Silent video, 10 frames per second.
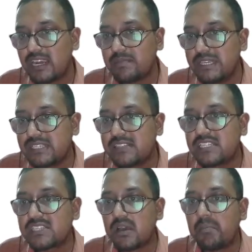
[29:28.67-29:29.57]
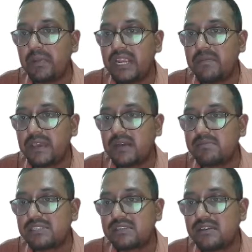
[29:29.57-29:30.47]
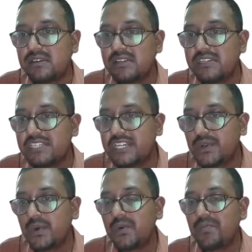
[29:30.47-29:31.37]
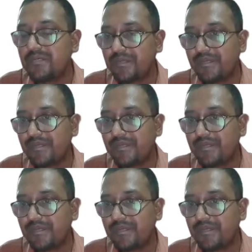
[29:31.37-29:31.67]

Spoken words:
That means this complete becomes 0.